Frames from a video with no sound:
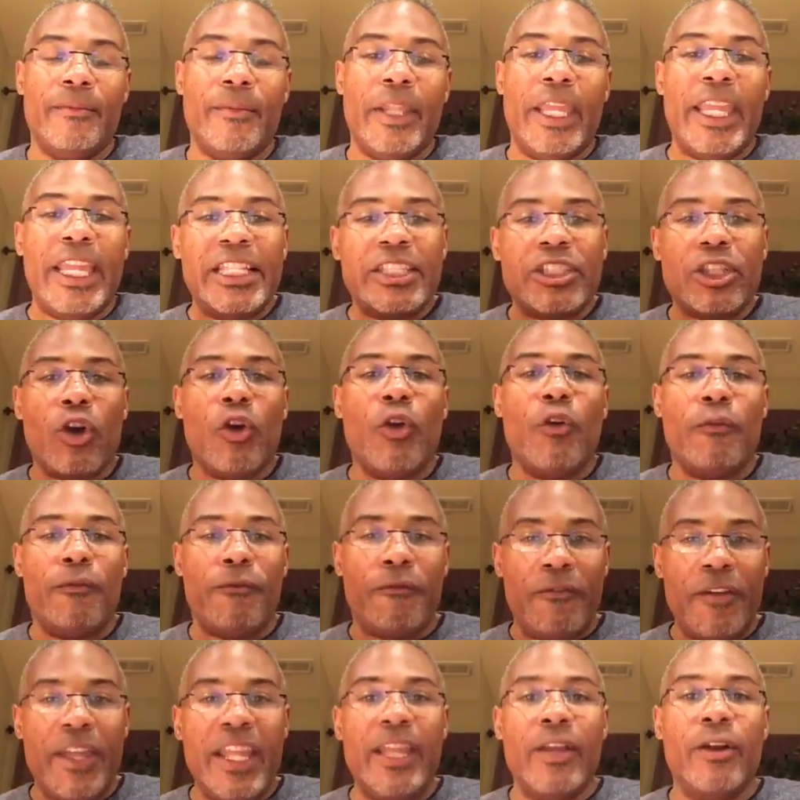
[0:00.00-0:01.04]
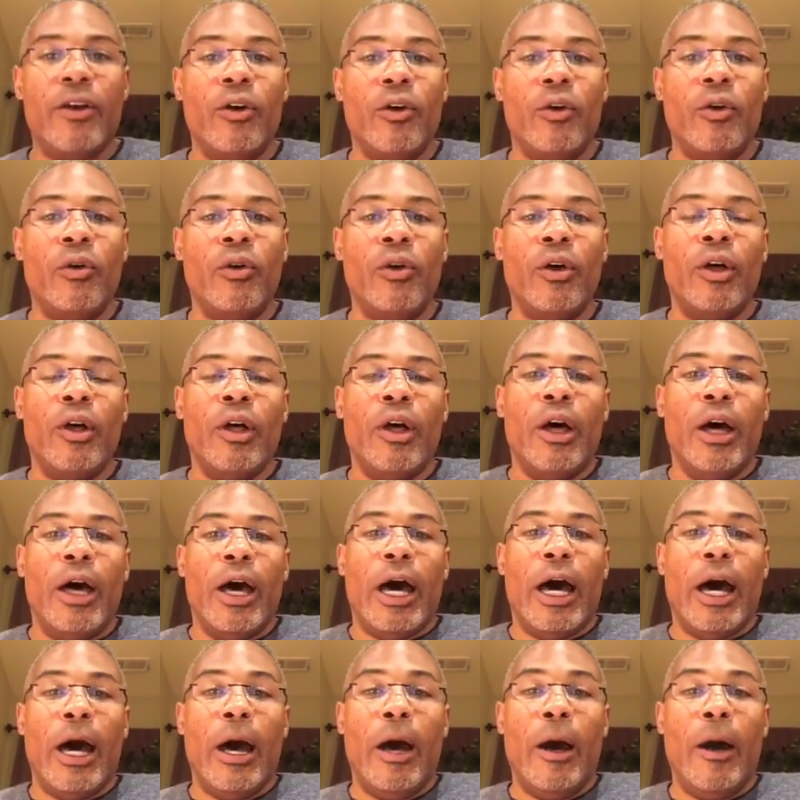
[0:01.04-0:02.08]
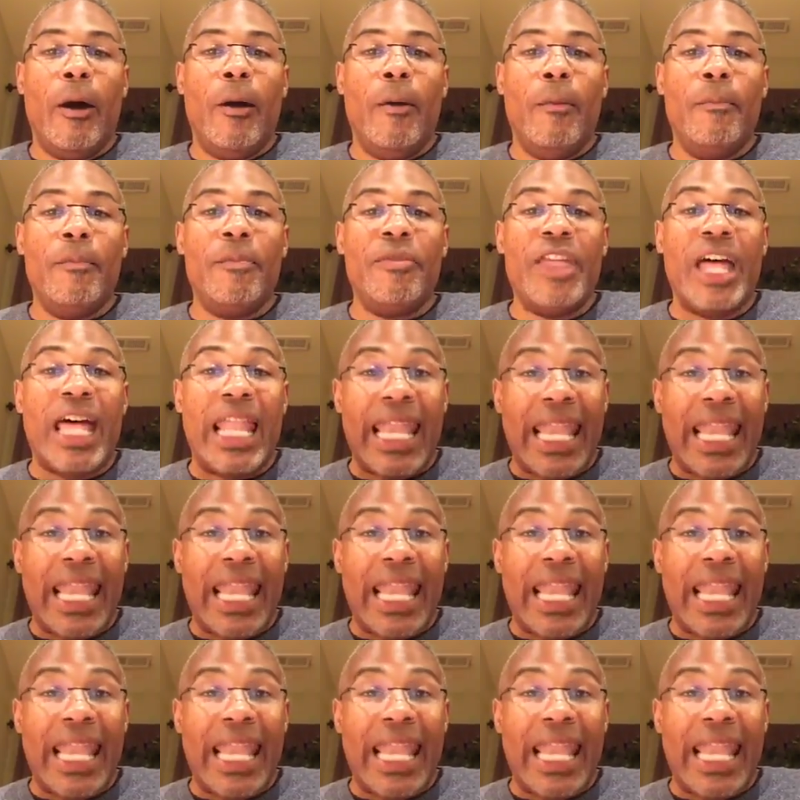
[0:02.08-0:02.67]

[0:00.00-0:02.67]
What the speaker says: He's going to feel the